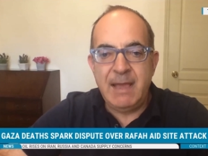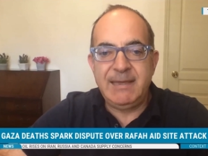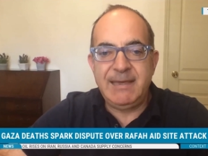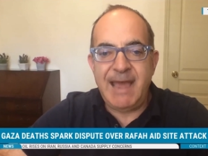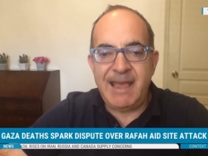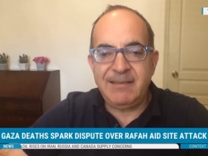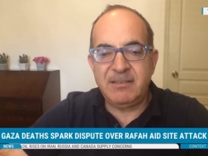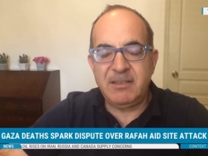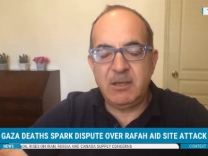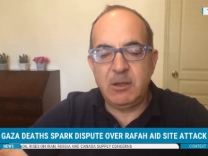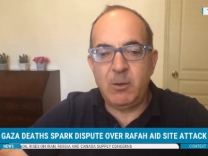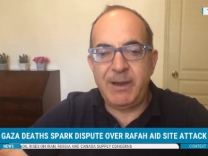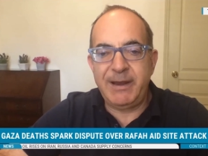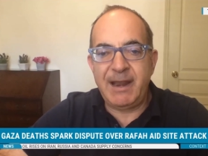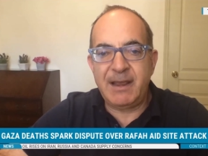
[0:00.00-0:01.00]
Yes, the
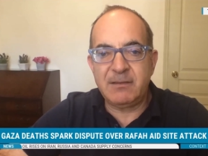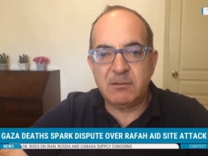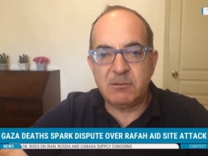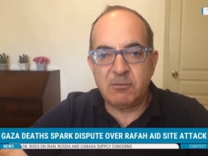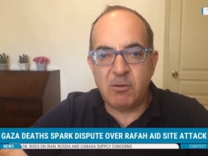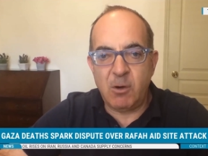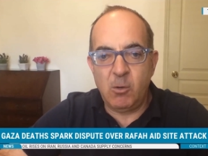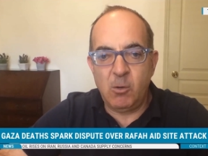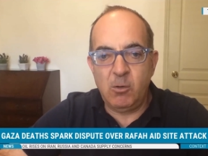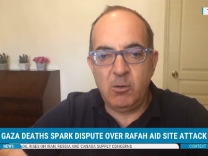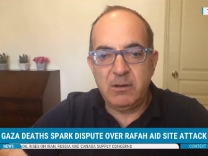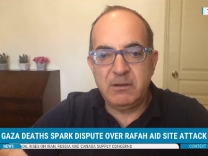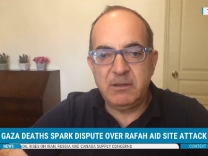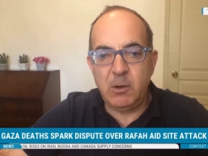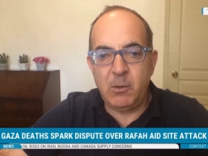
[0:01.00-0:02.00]
UN has a
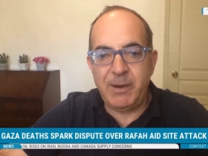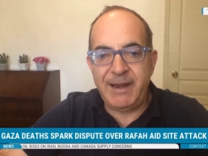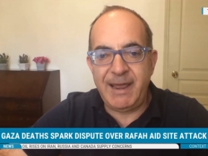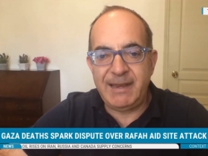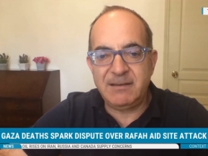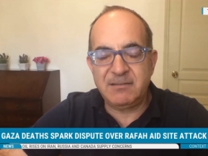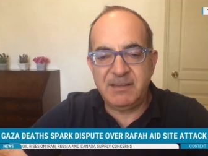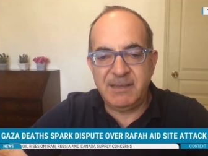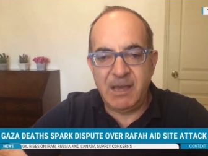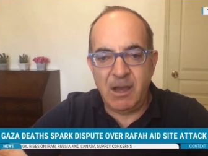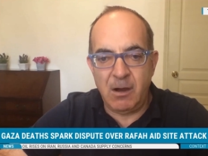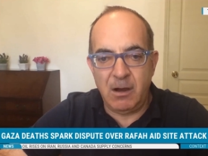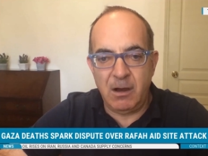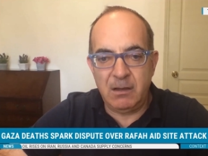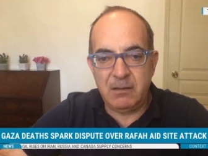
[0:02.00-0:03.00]
role,
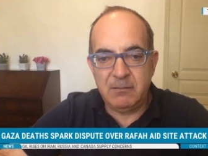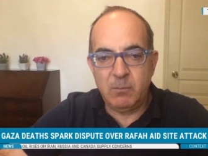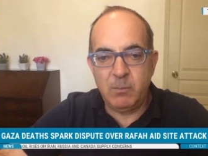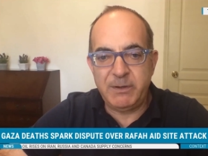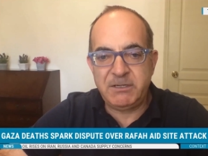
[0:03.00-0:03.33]
UNHCR,